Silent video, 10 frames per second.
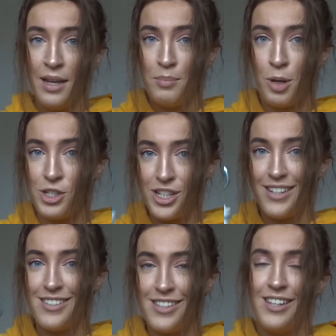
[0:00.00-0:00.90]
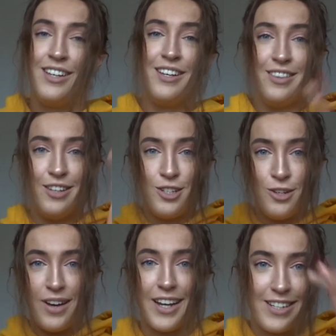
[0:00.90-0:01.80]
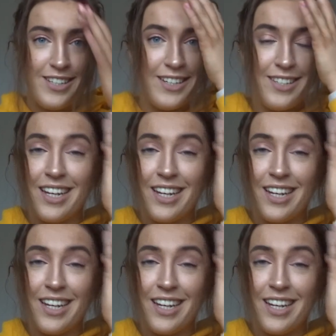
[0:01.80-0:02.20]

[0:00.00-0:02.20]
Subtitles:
pushes the two like sheets